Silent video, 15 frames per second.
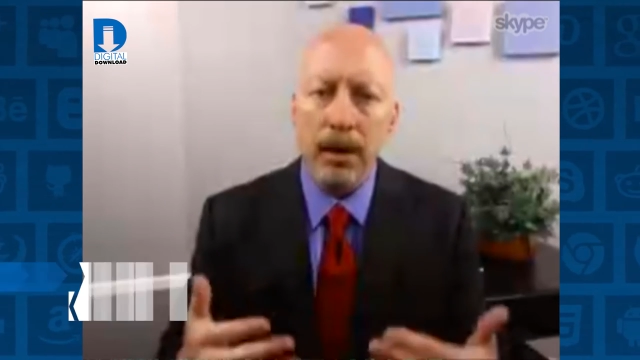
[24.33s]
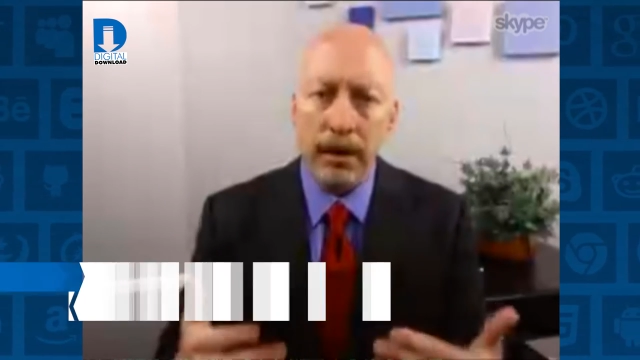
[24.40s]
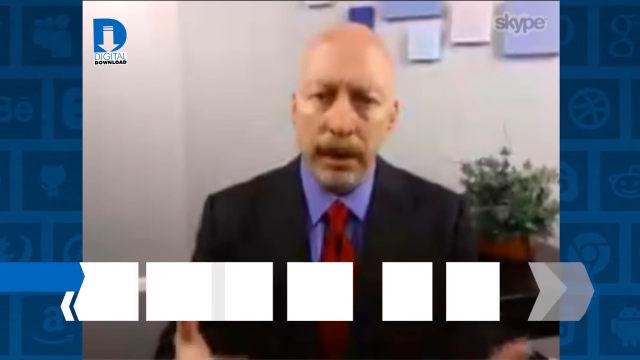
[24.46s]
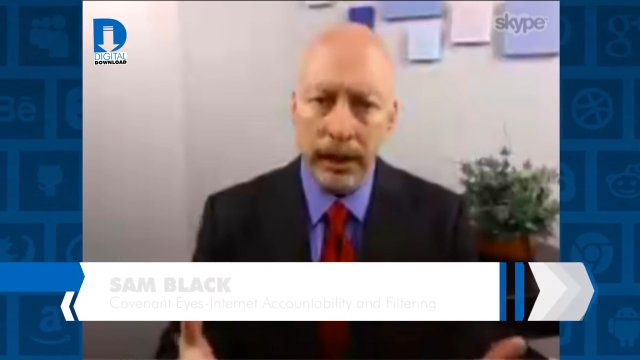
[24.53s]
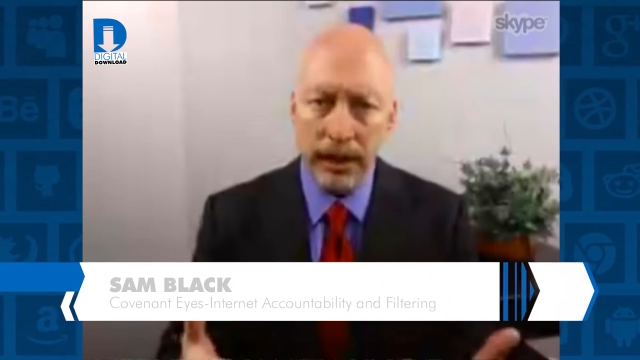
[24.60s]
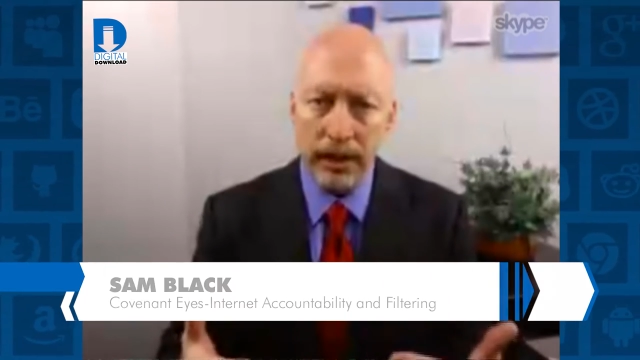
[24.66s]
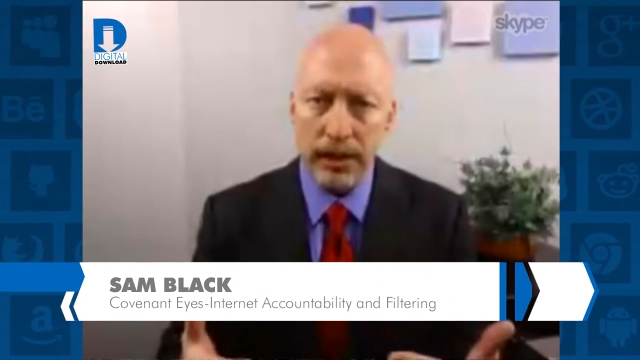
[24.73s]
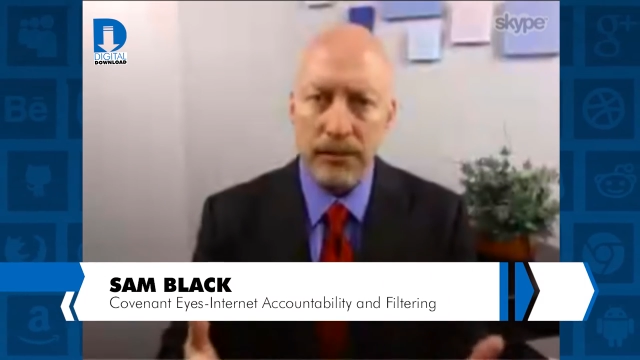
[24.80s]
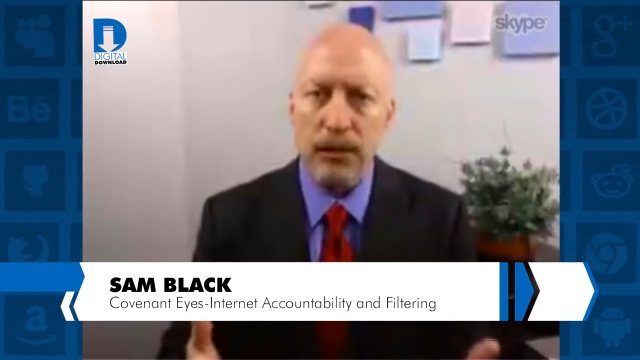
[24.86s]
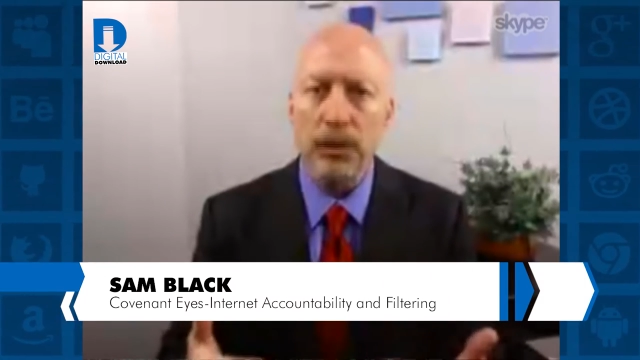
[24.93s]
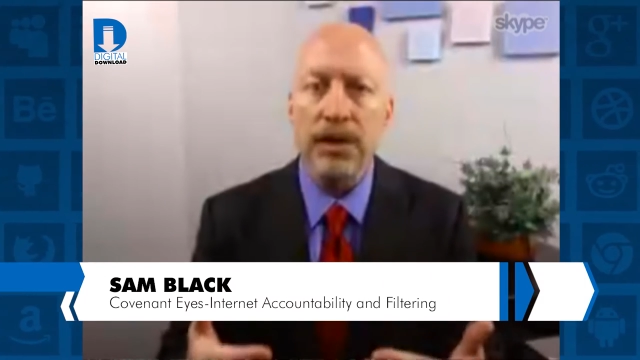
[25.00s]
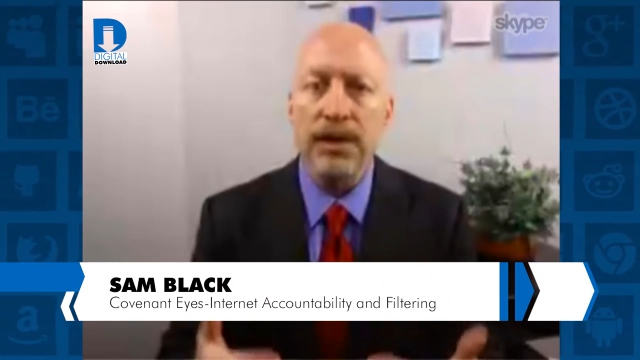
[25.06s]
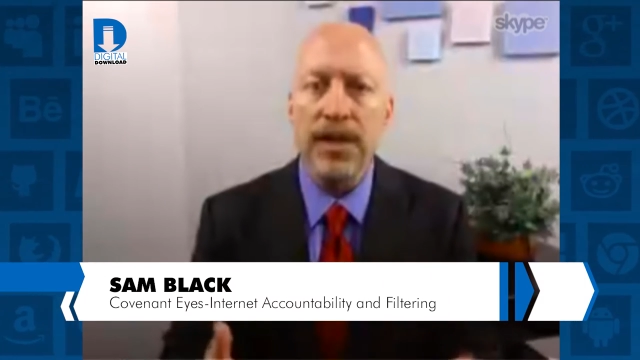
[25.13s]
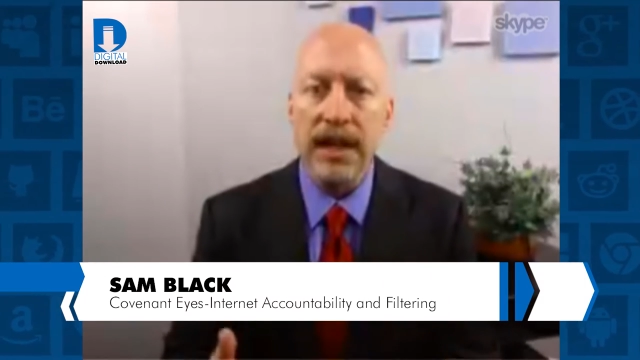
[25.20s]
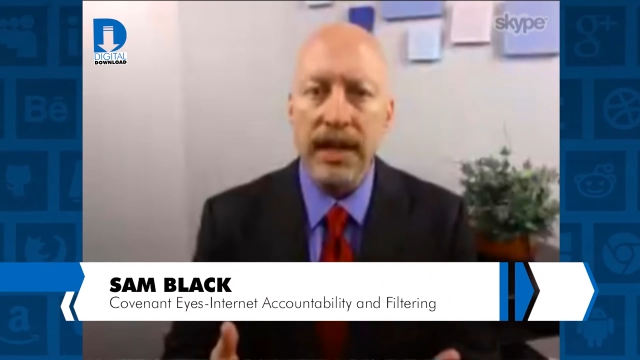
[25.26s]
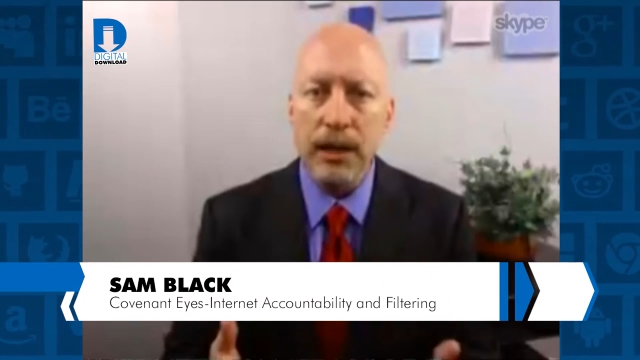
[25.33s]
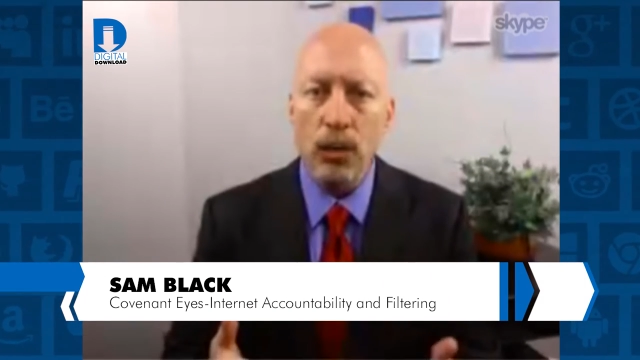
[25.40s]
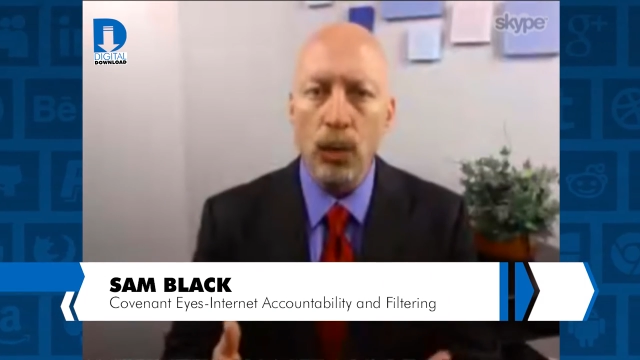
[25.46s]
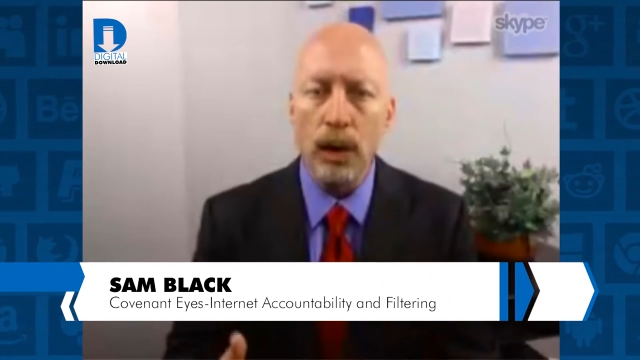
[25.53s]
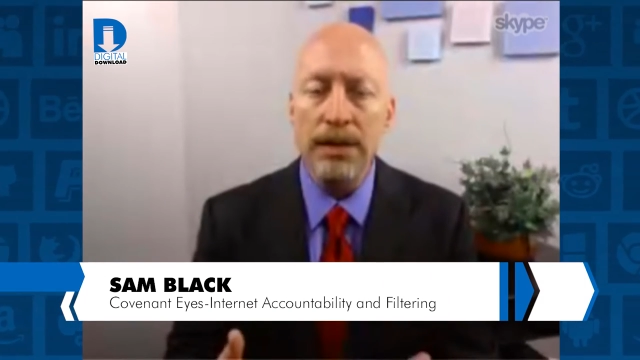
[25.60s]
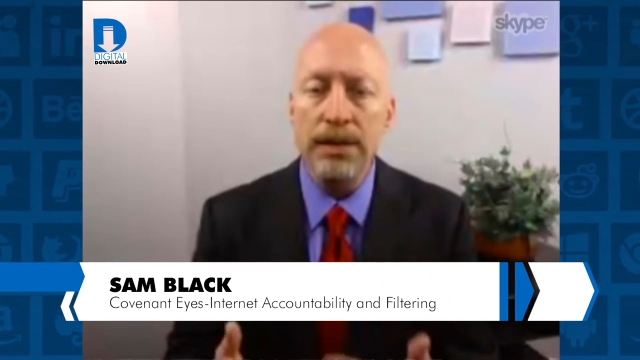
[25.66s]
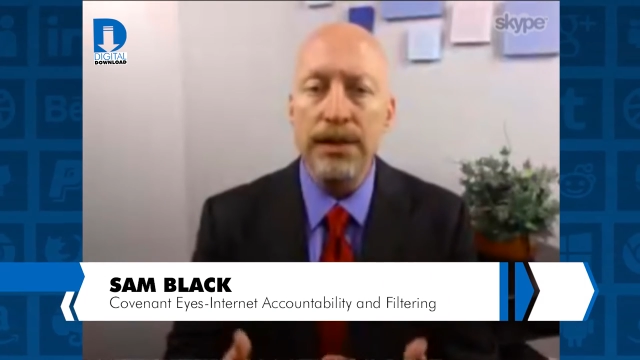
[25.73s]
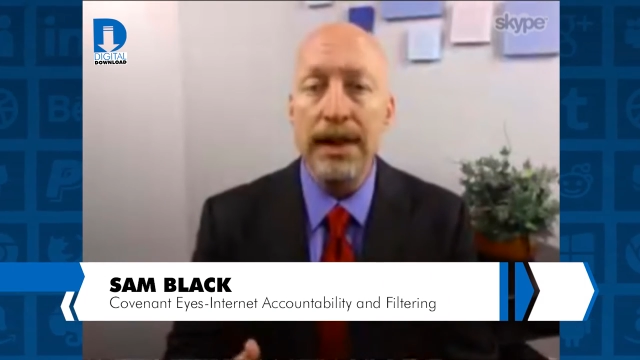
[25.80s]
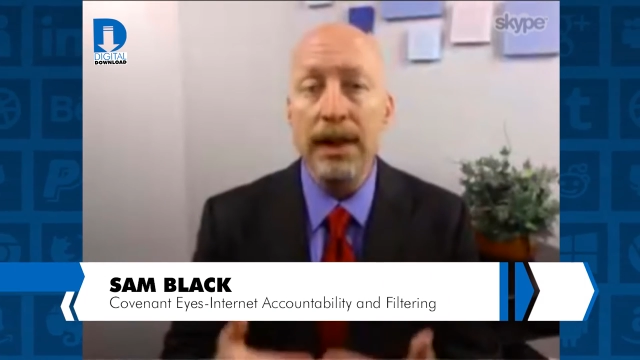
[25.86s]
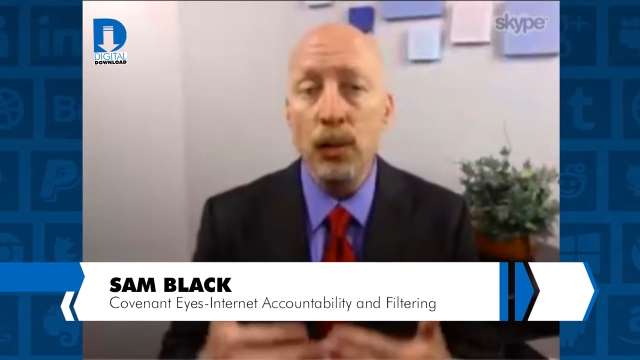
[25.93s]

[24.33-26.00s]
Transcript: our kids for the day when